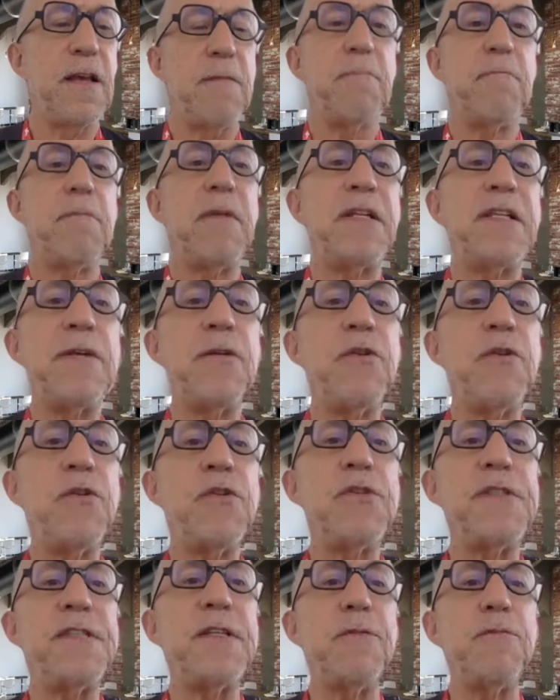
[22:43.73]
Matteo,
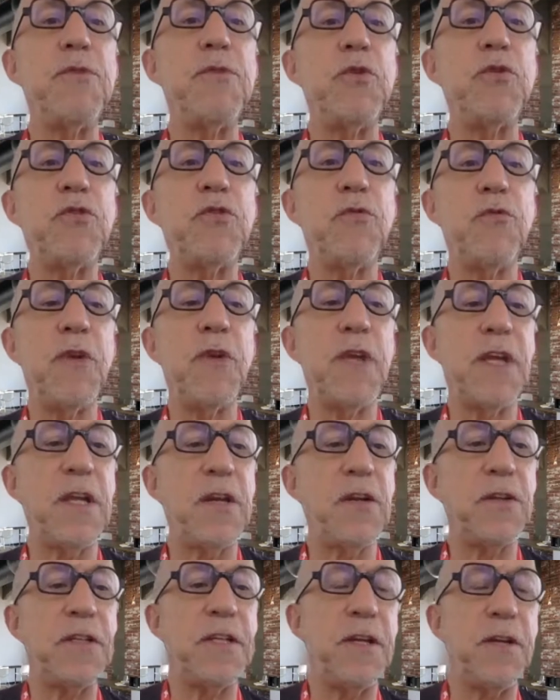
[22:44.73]
you're still mute. We
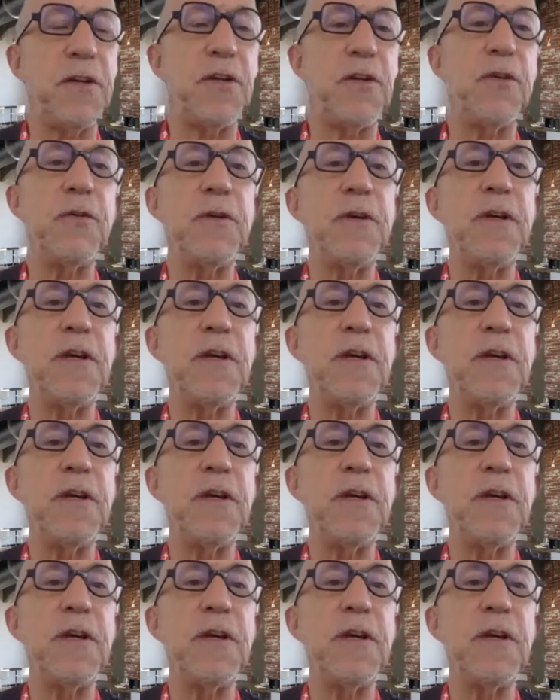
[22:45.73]
cannot hear you.